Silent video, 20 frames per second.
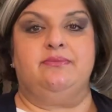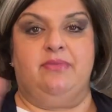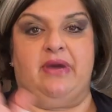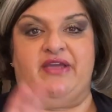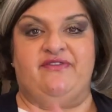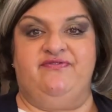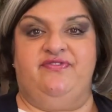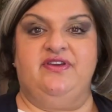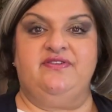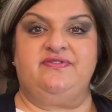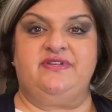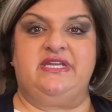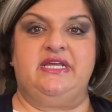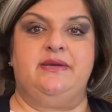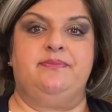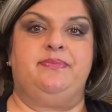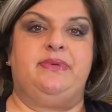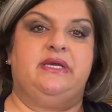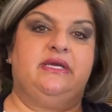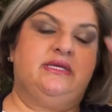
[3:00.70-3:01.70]
my 5th
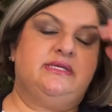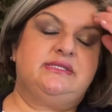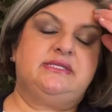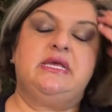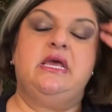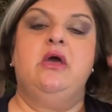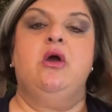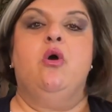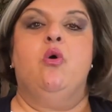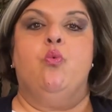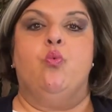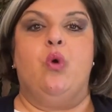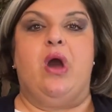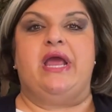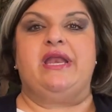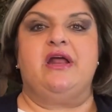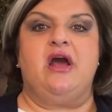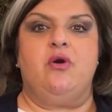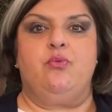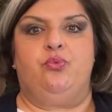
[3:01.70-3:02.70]
tip is,
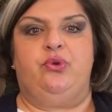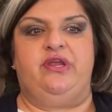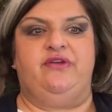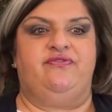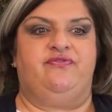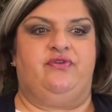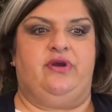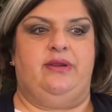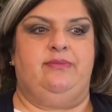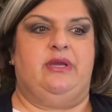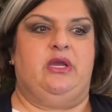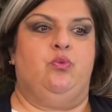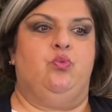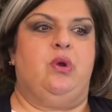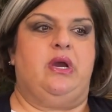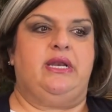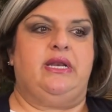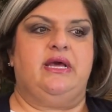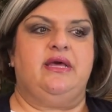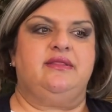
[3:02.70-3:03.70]
why not reframe it?
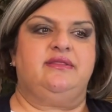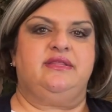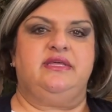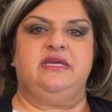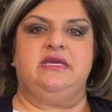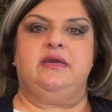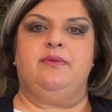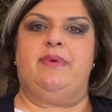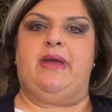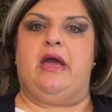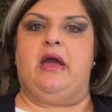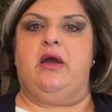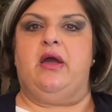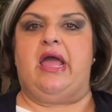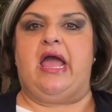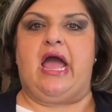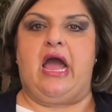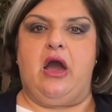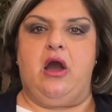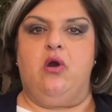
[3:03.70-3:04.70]
Why not think about
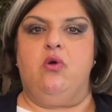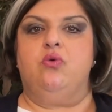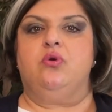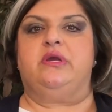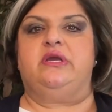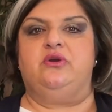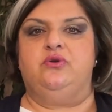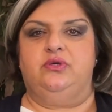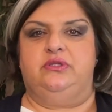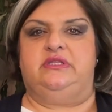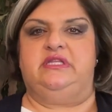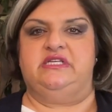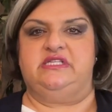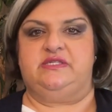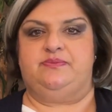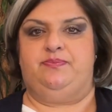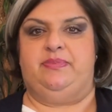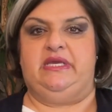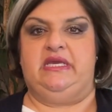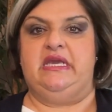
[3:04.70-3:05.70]
how could
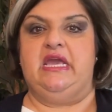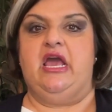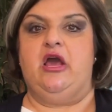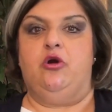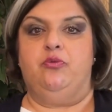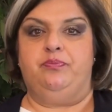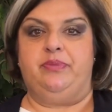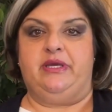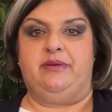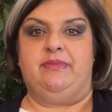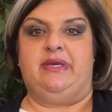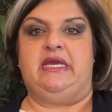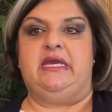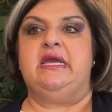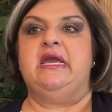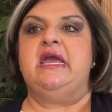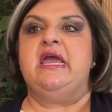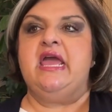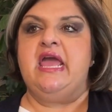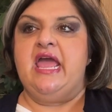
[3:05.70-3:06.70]
this be helping me?
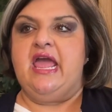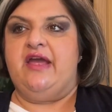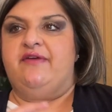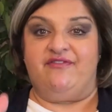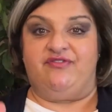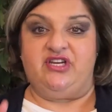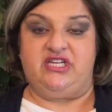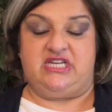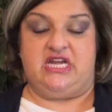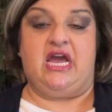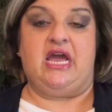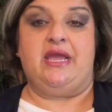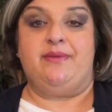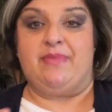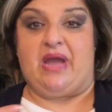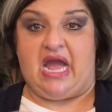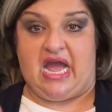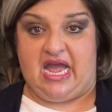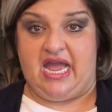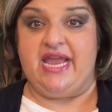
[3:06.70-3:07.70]
Every
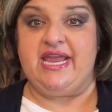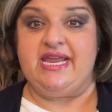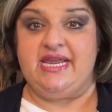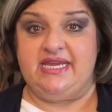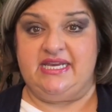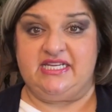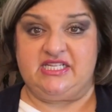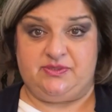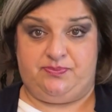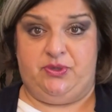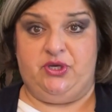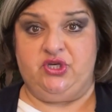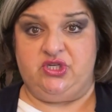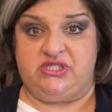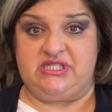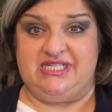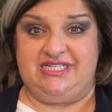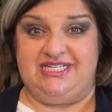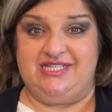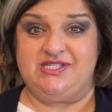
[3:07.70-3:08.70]
time I
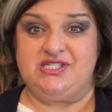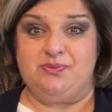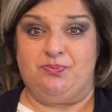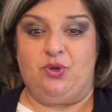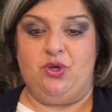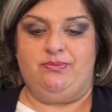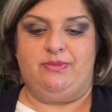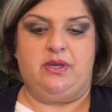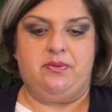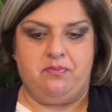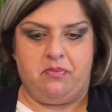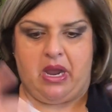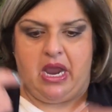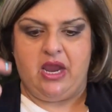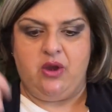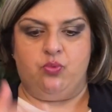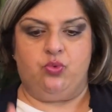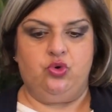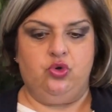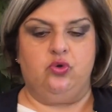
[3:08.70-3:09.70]
experienced a disappointment,
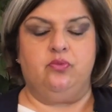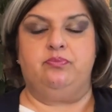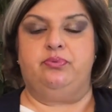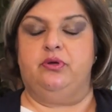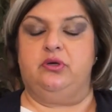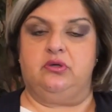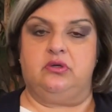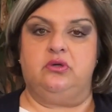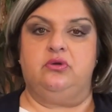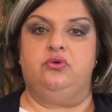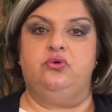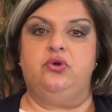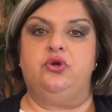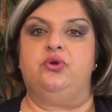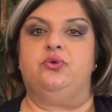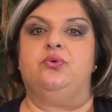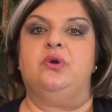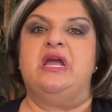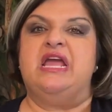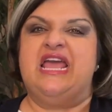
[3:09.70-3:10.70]
my rule book
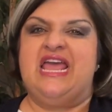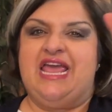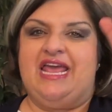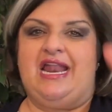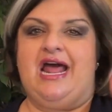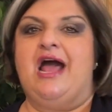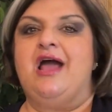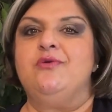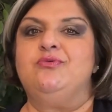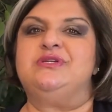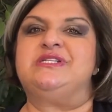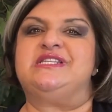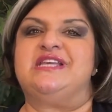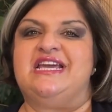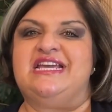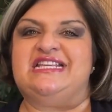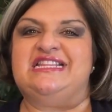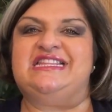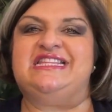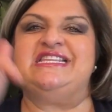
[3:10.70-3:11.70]
grew, and I was
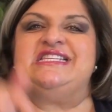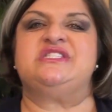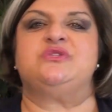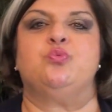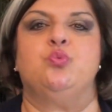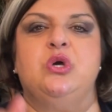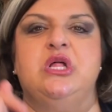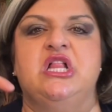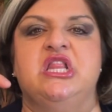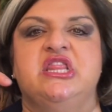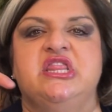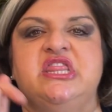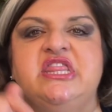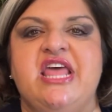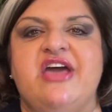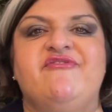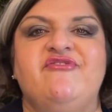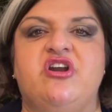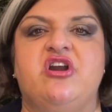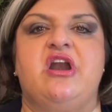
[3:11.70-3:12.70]
like, this will
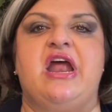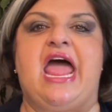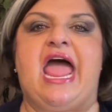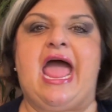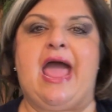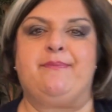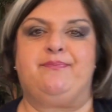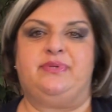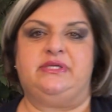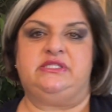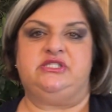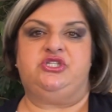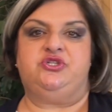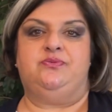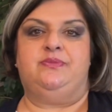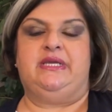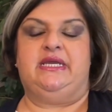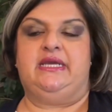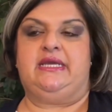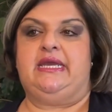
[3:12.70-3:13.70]
never happen
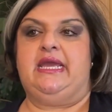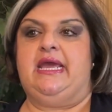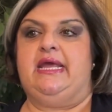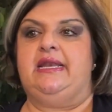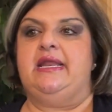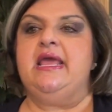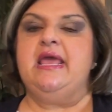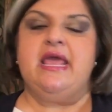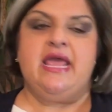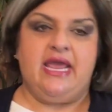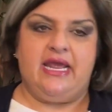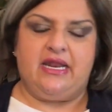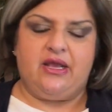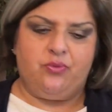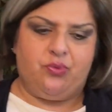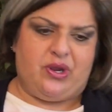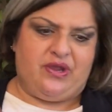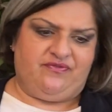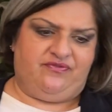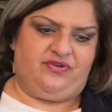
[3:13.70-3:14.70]
to me again. And I
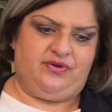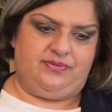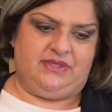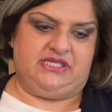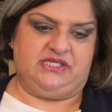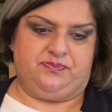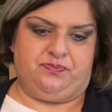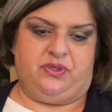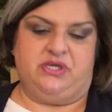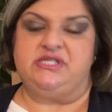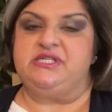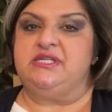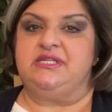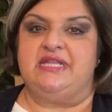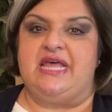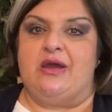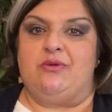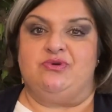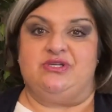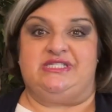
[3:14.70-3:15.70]
went from this person
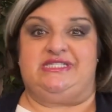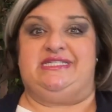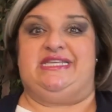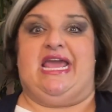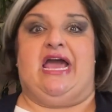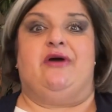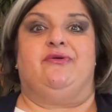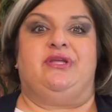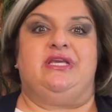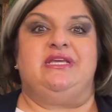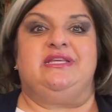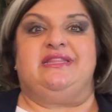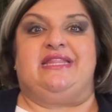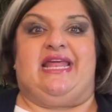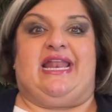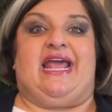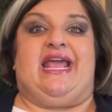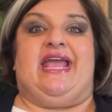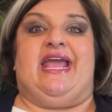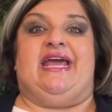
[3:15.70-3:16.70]
that was doubting
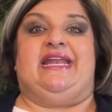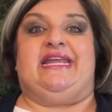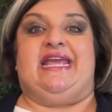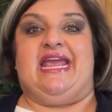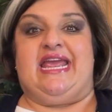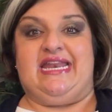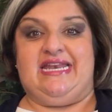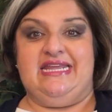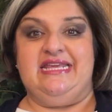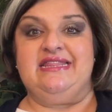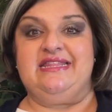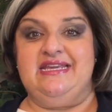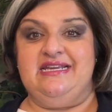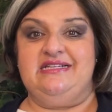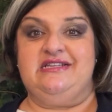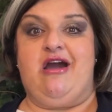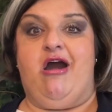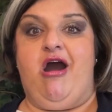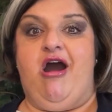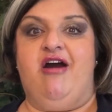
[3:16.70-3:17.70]
that I had
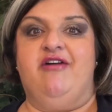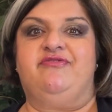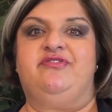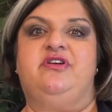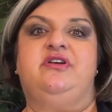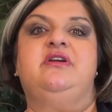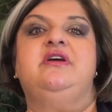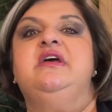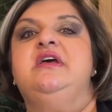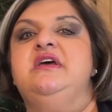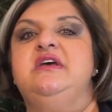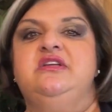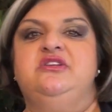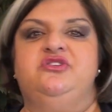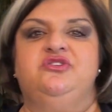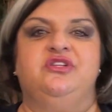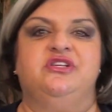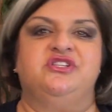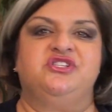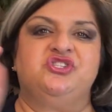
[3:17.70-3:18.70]
anything to offer
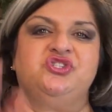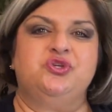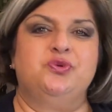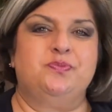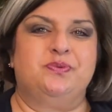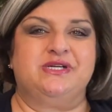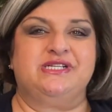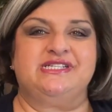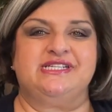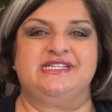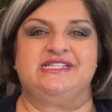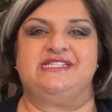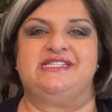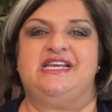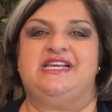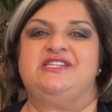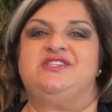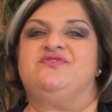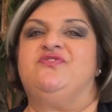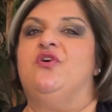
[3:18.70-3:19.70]
to the super
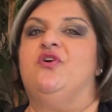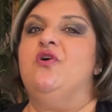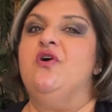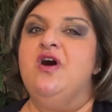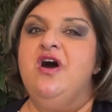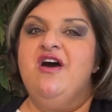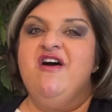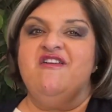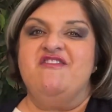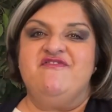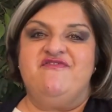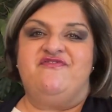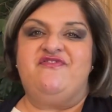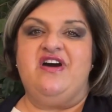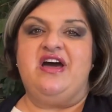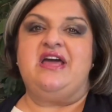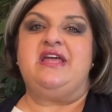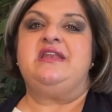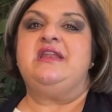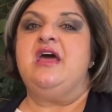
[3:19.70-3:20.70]
successful,
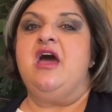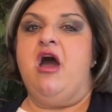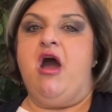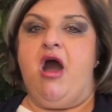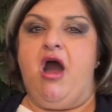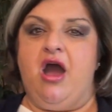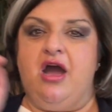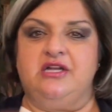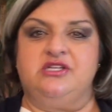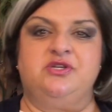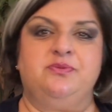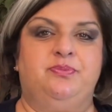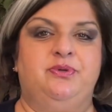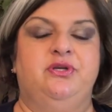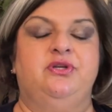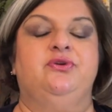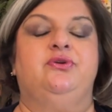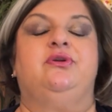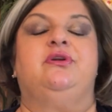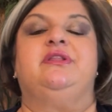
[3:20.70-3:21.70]
fun
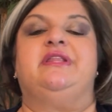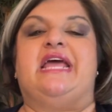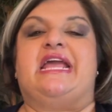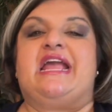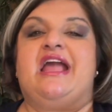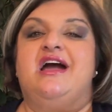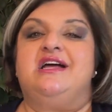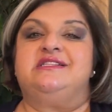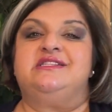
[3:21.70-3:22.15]
entrepreneur that got